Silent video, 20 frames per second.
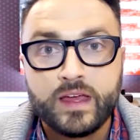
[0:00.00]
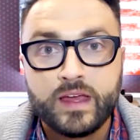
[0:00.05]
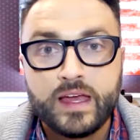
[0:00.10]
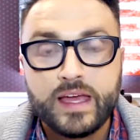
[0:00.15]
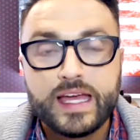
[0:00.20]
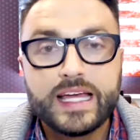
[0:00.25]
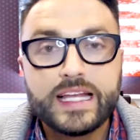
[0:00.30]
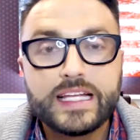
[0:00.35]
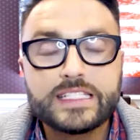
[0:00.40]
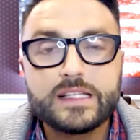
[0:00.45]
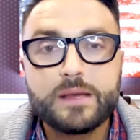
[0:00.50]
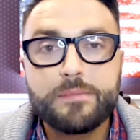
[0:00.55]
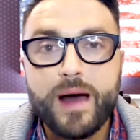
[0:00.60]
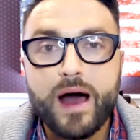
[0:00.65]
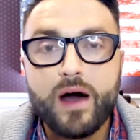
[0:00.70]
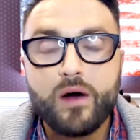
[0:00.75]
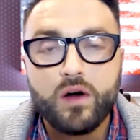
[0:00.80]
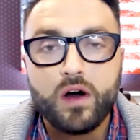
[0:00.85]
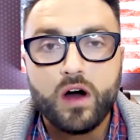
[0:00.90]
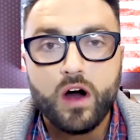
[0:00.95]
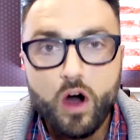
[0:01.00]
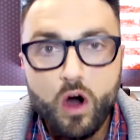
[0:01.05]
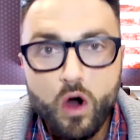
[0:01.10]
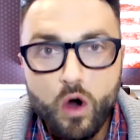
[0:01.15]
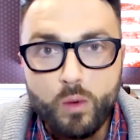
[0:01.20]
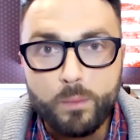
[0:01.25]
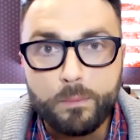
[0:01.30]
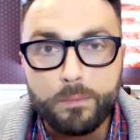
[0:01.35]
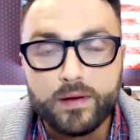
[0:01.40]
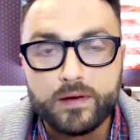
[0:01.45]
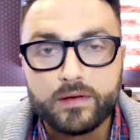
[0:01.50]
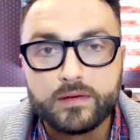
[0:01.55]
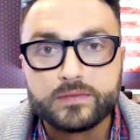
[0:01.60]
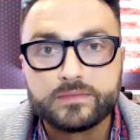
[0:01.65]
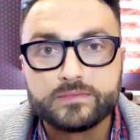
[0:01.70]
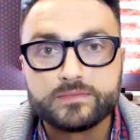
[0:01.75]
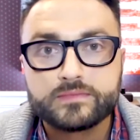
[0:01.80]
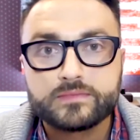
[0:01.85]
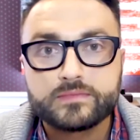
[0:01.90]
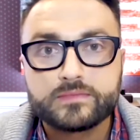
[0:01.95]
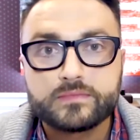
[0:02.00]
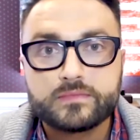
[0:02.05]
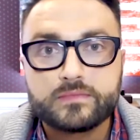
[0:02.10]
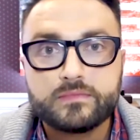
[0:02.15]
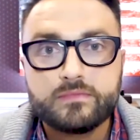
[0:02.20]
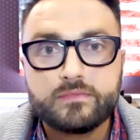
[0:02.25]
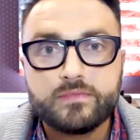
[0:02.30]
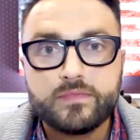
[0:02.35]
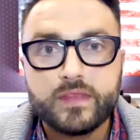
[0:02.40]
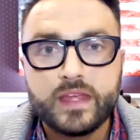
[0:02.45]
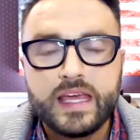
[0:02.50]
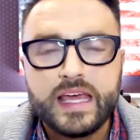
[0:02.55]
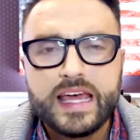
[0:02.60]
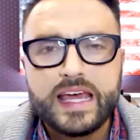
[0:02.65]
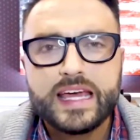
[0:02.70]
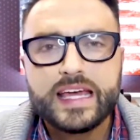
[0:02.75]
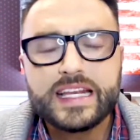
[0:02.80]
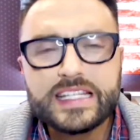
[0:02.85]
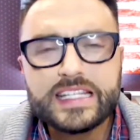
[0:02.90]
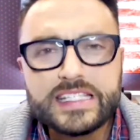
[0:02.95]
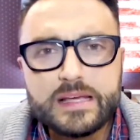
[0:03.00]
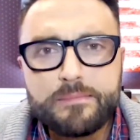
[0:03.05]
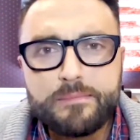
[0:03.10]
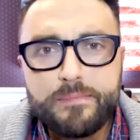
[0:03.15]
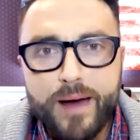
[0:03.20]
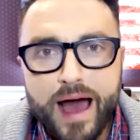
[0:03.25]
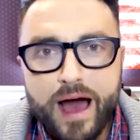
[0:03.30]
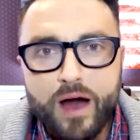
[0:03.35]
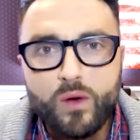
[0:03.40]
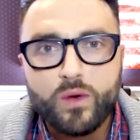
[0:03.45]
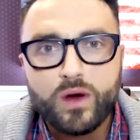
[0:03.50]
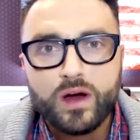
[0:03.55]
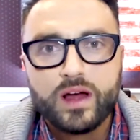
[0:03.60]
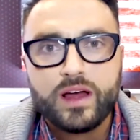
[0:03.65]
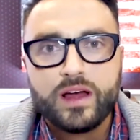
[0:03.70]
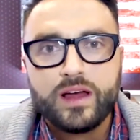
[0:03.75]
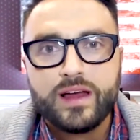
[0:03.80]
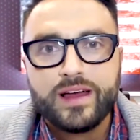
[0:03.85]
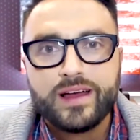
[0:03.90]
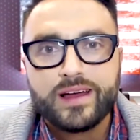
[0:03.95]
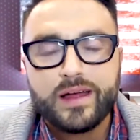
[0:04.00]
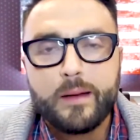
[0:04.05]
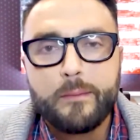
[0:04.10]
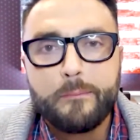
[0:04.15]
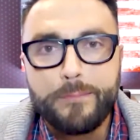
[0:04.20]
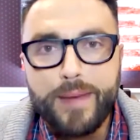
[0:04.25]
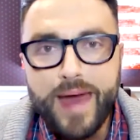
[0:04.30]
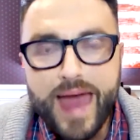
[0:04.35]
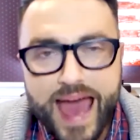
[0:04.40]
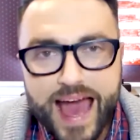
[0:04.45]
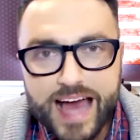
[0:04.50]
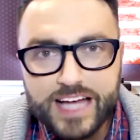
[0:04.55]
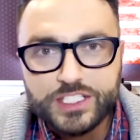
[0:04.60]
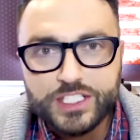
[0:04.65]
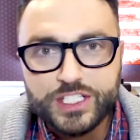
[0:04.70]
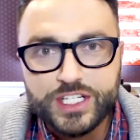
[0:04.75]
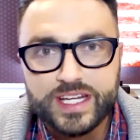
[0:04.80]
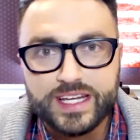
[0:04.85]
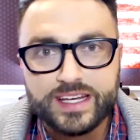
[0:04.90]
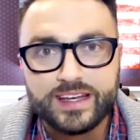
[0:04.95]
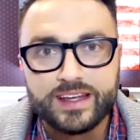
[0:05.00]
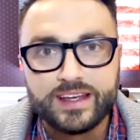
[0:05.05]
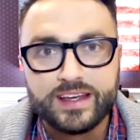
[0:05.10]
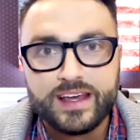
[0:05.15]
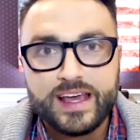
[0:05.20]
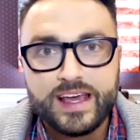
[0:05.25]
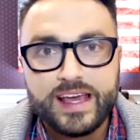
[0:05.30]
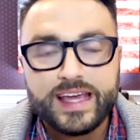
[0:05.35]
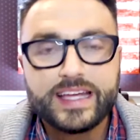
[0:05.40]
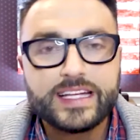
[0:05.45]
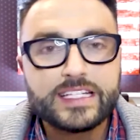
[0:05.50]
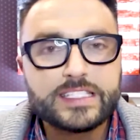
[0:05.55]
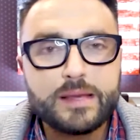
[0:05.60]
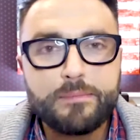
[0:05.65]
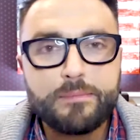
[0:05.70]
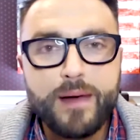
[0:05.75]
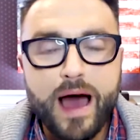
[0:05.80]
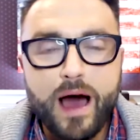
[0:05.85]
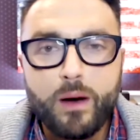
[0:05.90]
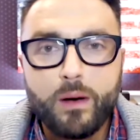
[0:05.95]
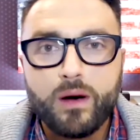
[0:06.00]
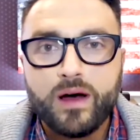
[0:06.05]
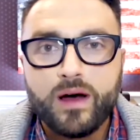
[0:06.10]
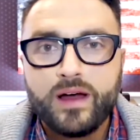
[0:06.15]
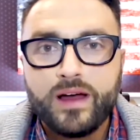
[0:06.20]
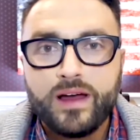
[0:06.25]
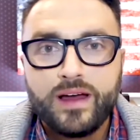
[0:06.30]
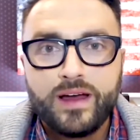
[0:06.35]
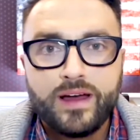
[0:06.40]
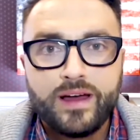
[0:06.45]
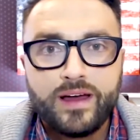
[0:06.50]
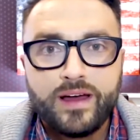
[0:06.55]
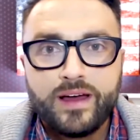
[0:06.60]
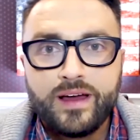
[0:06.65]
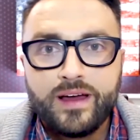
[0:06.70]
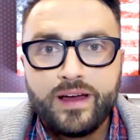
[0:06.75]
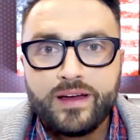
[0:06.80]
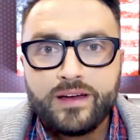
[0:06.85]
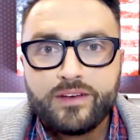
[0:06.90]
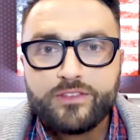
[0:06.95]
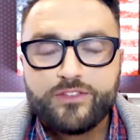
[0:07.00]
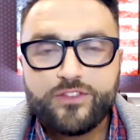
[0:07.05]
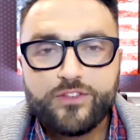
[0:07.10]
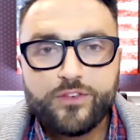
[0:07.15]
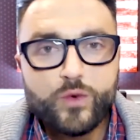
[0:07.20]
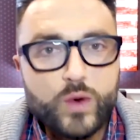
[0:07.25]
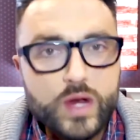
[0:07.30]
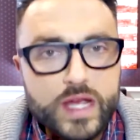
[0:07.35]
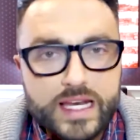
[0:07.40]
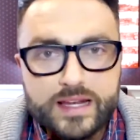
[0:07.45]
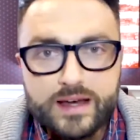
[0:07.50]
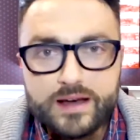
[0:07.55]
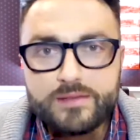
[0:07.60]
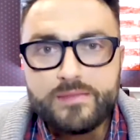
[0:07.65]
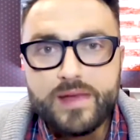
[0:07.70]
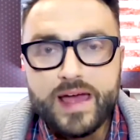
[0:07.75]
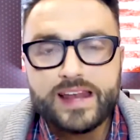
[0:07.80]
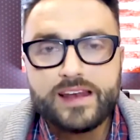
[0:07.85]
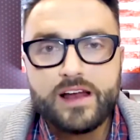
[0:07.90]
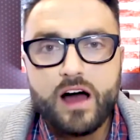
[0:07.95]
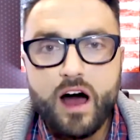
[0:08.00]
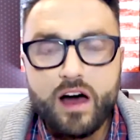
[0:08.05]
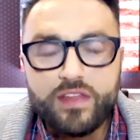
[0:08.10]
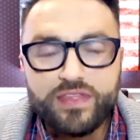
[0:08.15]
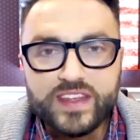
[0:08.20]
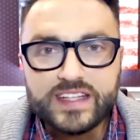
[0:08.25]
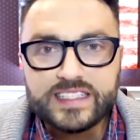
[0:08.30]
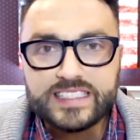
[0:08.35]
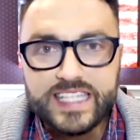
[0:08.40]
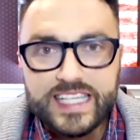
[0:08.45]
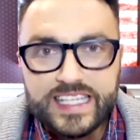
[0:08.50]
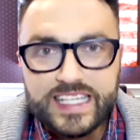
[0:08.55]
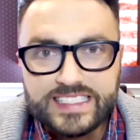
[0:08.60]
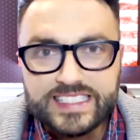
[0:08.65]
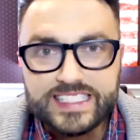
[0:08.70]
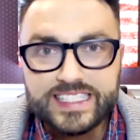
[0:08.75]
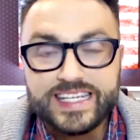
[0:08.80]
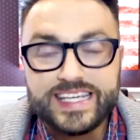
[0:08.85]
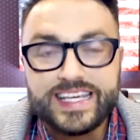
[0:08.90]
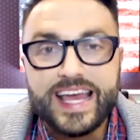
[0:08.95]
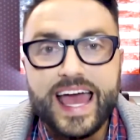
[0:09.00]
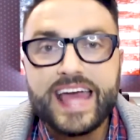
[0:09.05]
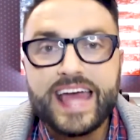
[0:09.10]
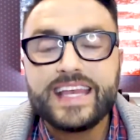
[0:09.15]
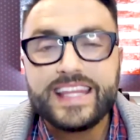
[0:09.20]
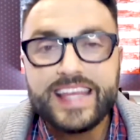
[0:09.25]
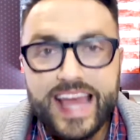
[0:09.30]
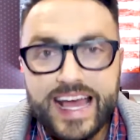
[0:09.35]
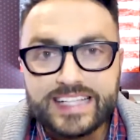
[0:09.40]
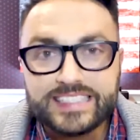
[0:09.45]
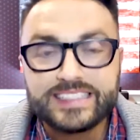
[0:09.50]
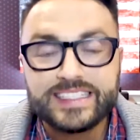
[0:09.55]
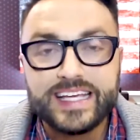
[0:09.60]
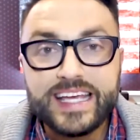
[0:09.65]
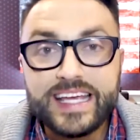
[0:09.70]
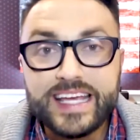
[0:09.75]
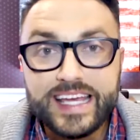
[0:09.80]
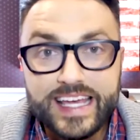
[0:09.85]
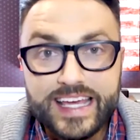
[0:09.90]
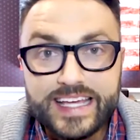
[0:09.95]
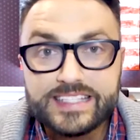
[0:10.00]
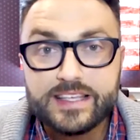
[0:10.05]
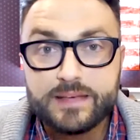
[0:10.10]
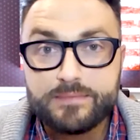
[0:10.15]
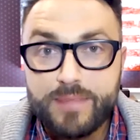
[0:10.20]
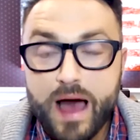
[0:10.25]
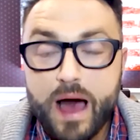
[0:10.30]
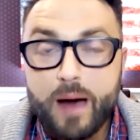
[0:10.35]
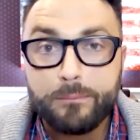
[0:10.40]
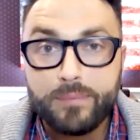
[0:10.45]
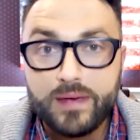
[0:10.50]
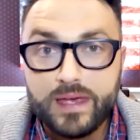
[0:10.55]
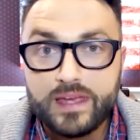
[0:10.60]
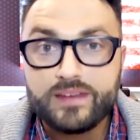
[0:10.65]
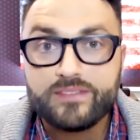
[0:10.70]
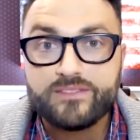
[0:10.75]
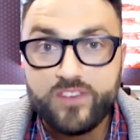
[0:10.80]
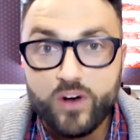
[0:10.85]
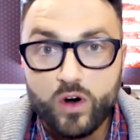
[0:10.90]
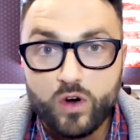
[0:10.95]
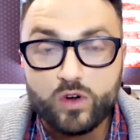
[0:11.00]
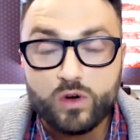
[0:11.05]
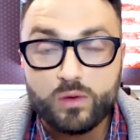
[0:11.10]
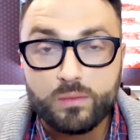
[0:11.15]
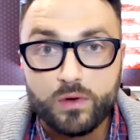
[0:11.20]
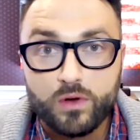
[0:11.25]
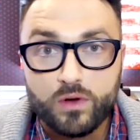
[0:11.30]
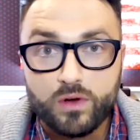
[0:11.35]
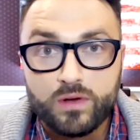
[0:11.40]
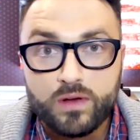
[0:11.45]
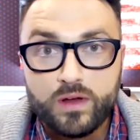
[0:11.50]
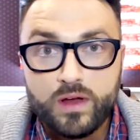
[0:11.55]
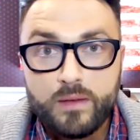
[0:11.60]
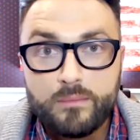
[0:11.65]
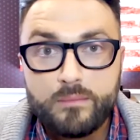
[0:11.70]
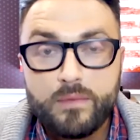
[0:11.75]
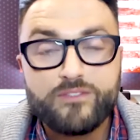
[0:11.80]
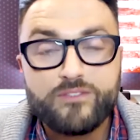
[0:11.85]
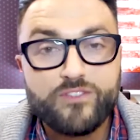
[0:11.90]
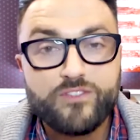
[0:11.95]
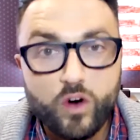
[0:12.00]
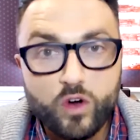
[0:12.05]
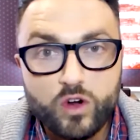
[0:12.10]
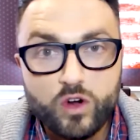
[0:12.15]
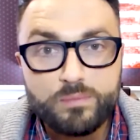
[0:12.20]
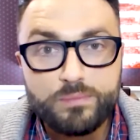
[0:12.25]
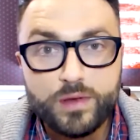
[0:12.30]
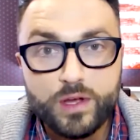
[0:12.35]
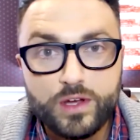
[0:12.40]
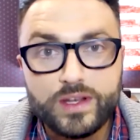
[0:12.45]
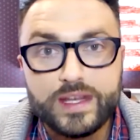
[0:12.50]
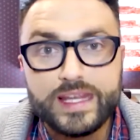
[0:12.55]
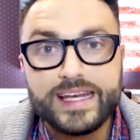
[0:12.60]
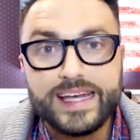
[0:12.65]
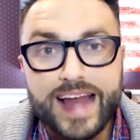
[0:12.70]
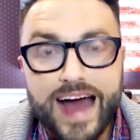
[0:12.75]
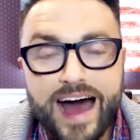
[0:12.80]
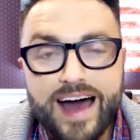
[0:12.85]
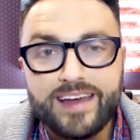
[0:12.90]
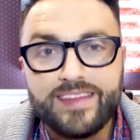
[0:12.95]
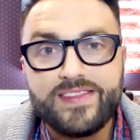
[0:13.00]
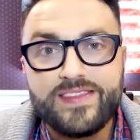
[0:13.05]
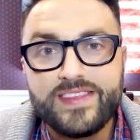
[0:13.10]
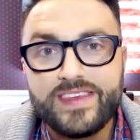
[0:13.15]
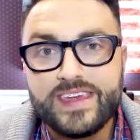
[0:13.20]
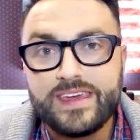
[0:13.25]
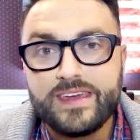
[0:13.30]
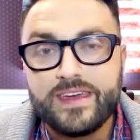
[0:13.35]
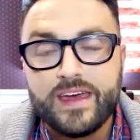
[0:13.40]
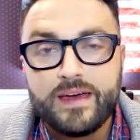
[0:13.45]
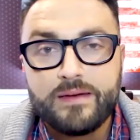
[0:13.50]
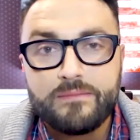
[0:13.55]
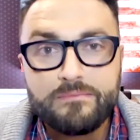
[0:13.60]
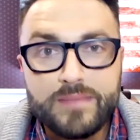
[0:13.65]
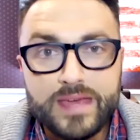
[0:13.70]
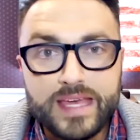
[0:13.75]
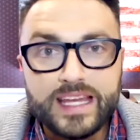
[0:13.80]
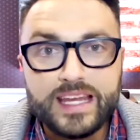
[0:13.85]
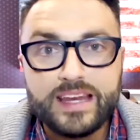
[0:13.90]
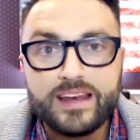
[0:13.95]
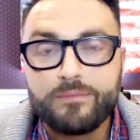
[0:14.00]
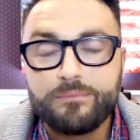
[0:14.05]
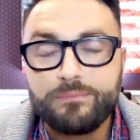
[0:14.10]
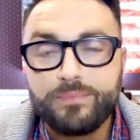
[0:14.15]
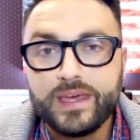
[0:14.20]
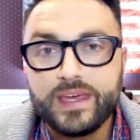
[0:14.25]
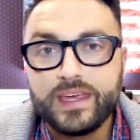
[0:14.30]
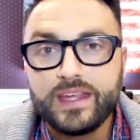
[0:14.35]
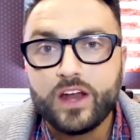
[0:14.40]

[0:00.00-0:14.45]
It is about hope. It is about compassion. It is about freedom and authenticity. And yes, it is about being vulnerable, but vulnerability not in the meaning of being